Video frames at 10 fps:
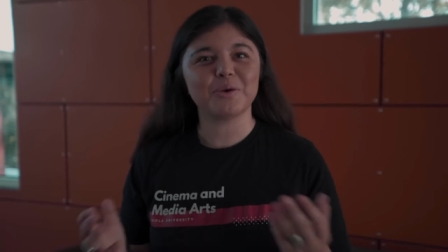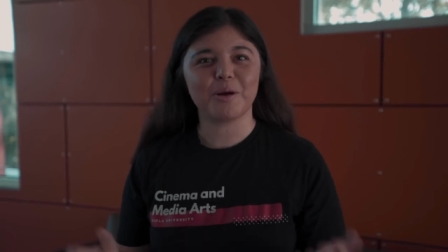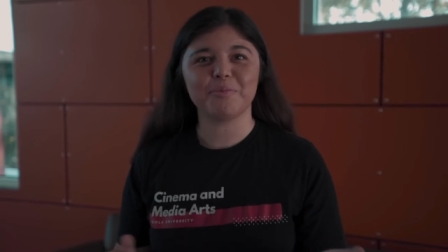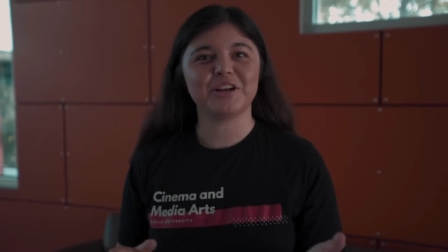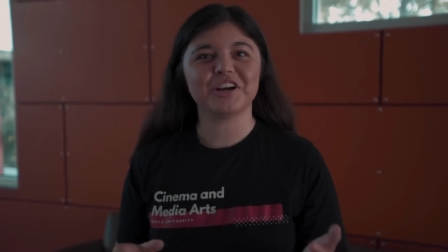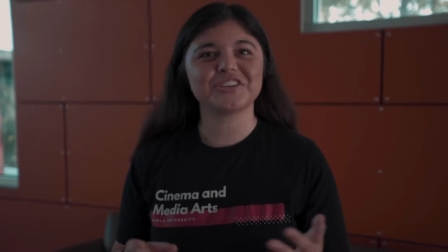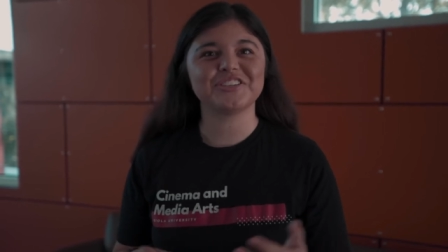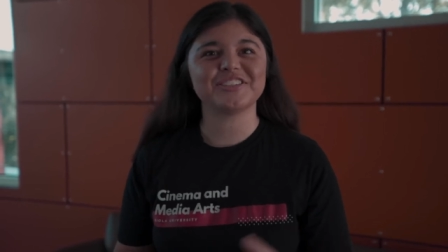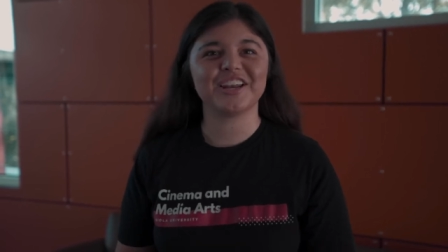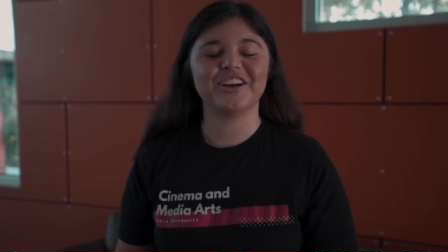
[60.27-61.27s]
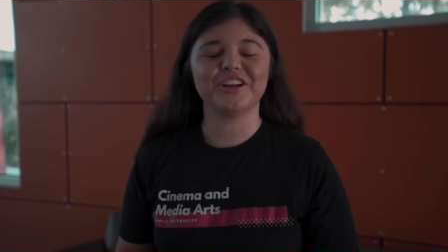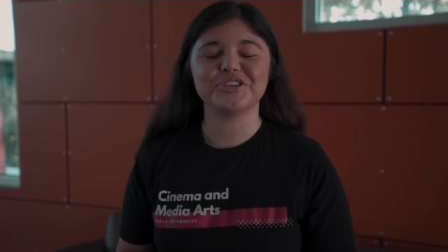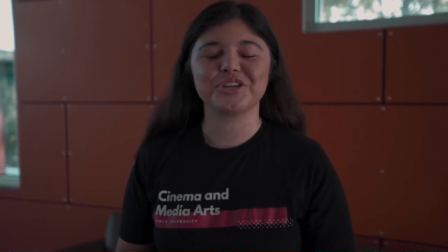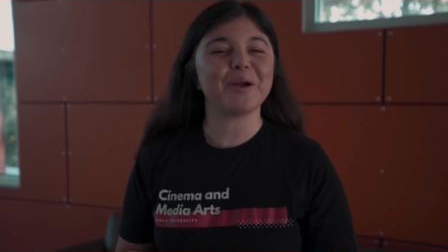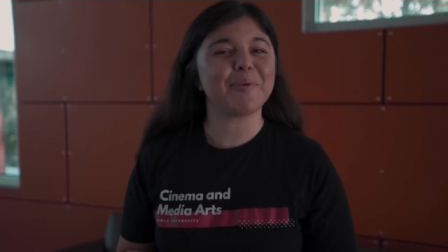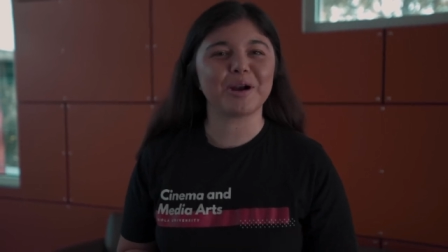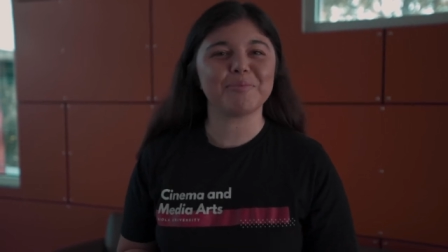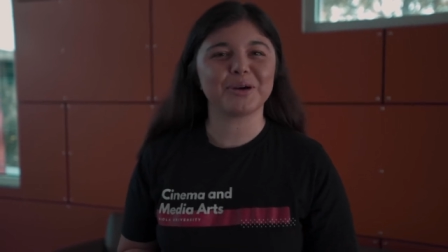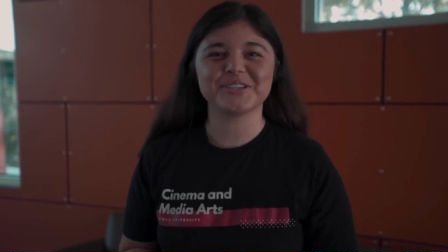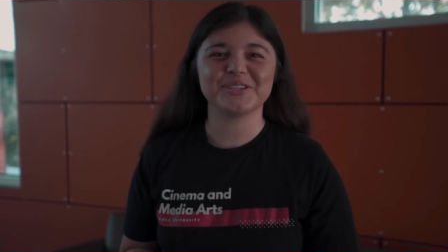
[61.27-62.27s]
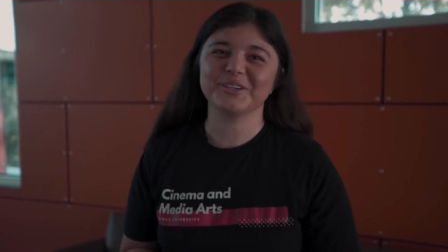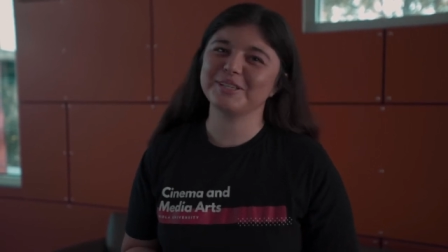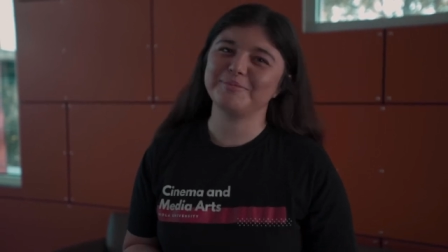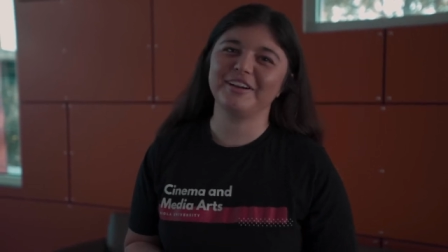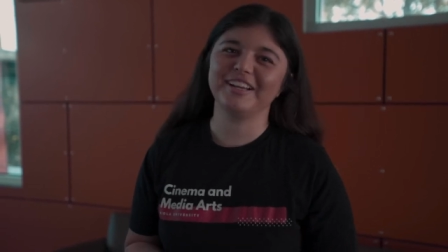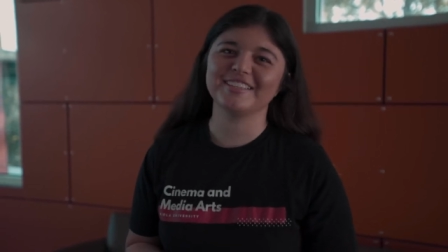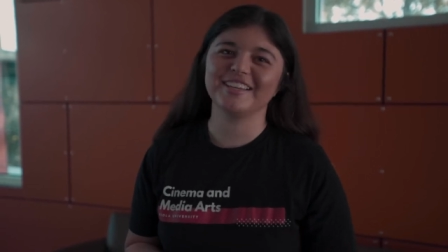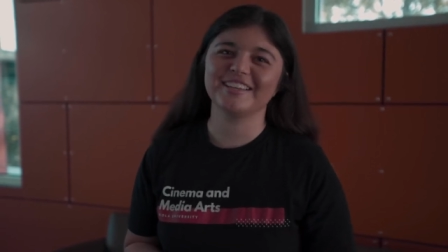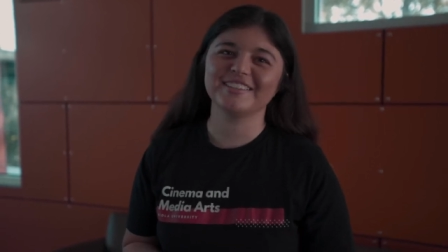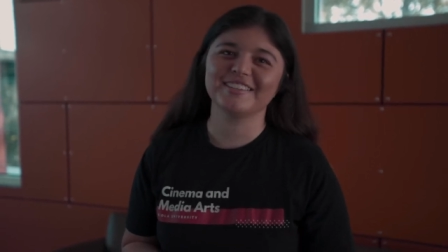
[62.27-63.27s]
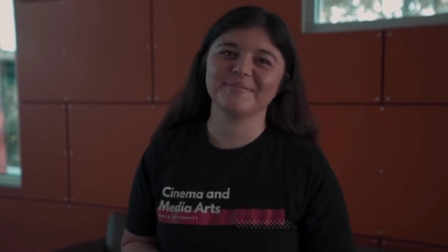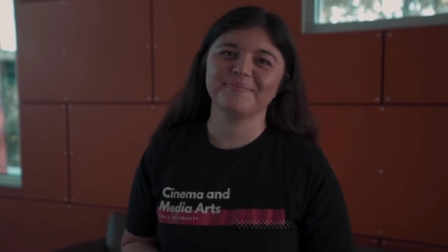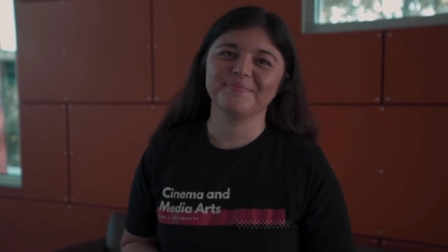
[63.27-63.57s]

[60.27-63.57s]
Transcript: our production center and share about our personal experiences.